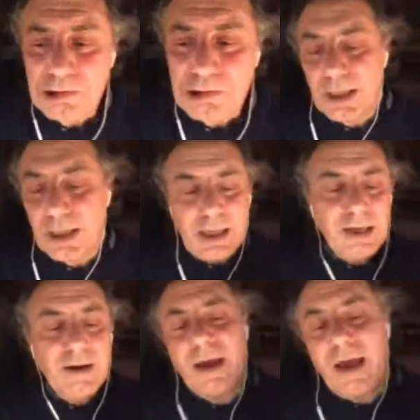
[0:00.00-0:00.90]
So
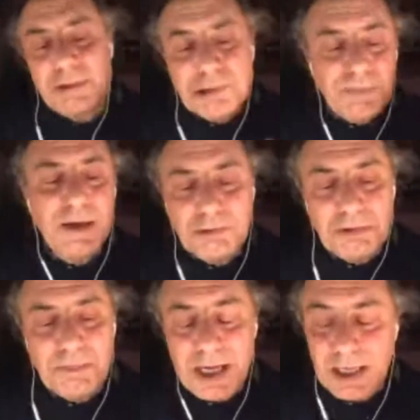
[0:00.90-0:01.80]
here I am, I speak with
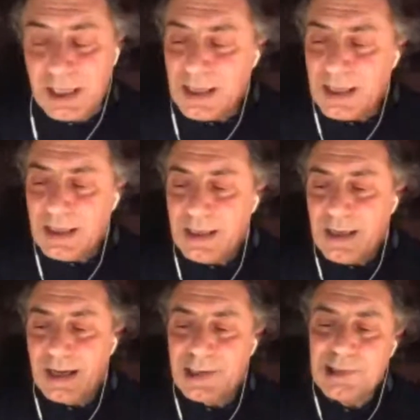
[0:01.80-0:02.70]
Manny,
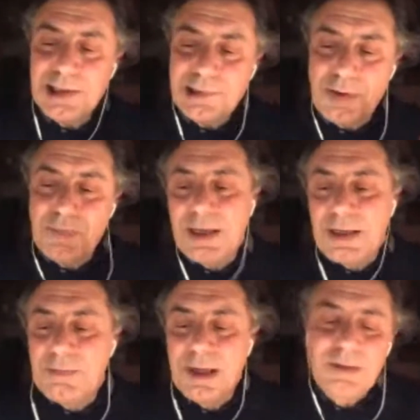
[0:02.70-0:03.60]
and I said, "So Manny,
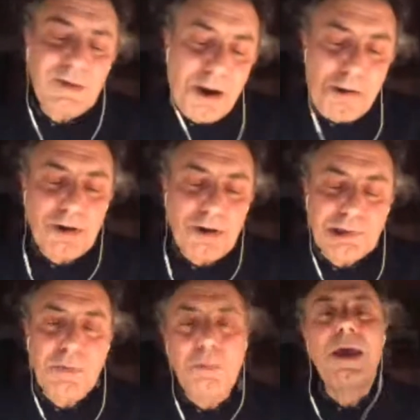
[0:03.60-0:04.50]
my intention is
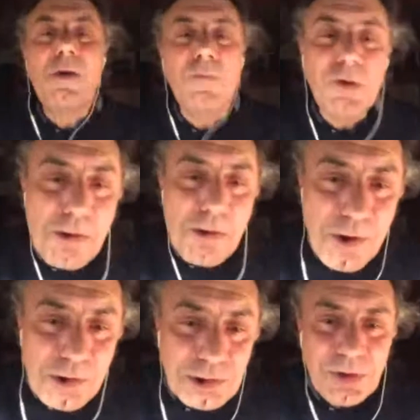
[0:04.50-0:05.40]
to play a few
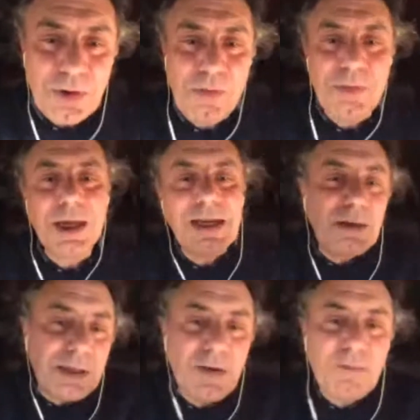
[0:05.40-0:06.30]
shows, you know, make a little
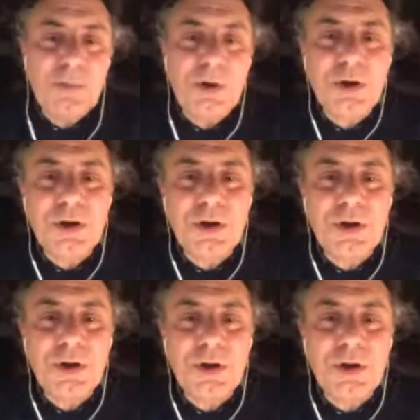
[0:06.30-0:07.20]
bit of money.
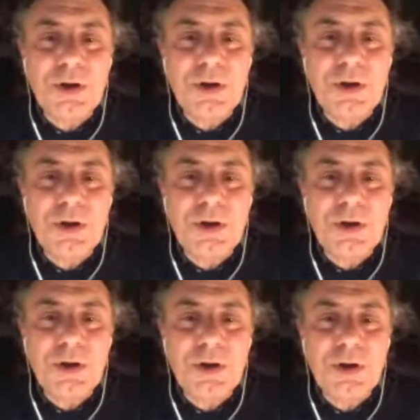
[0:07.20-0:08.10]

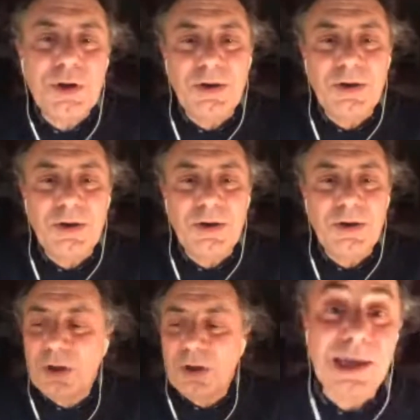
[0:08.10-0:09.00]
You know, I'm not
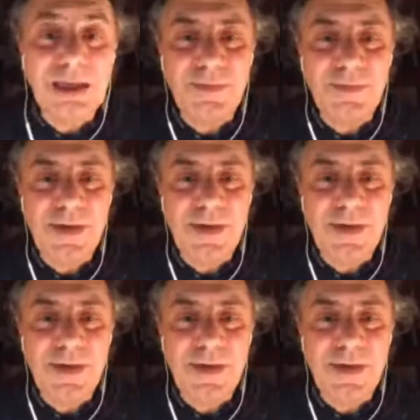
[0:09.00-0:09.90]
begging for nothing. In
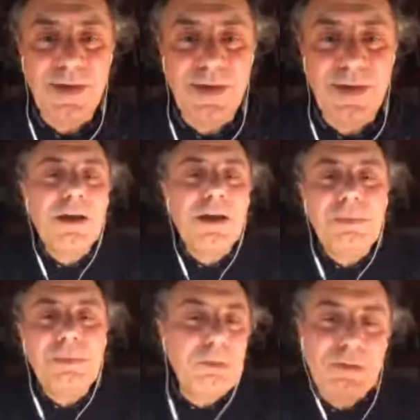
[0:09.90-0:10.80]
fact, whatever
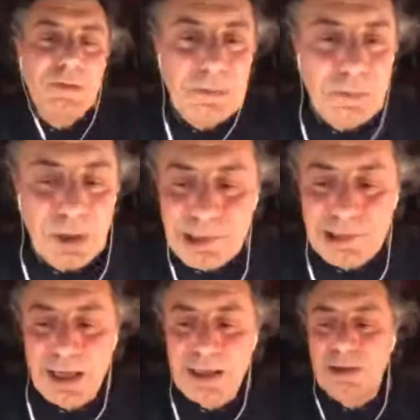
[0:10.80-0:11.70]
you can find me, I would be
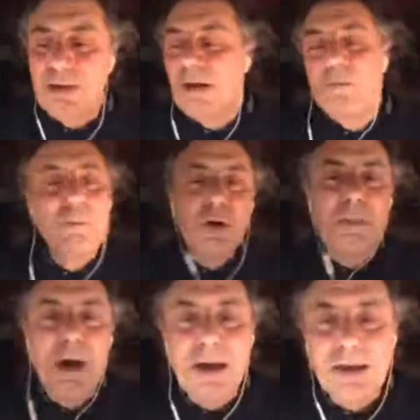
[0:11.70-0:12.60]
very pleased. And
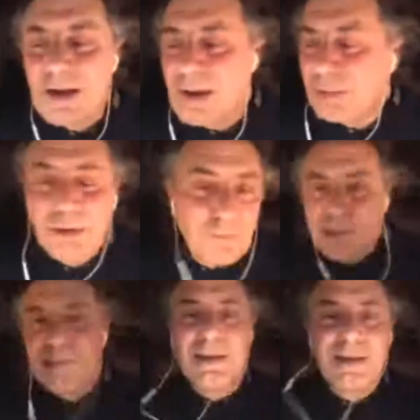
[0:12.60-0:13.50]
I'm going to buy a car.
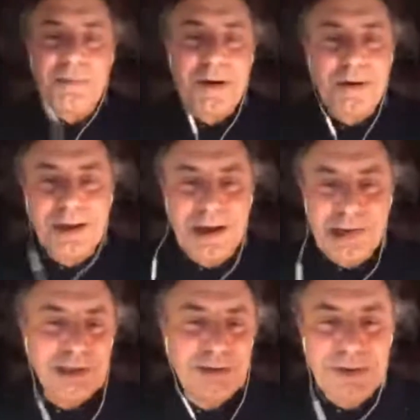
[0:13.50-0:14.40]
I'm going to visit
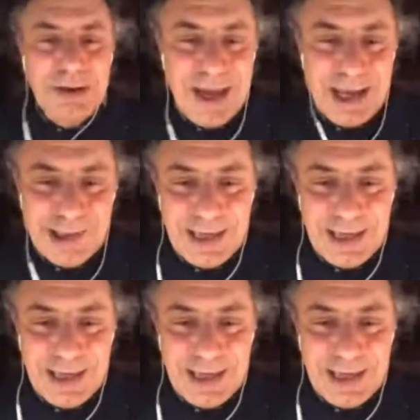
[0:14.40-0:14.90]
America. It's going to be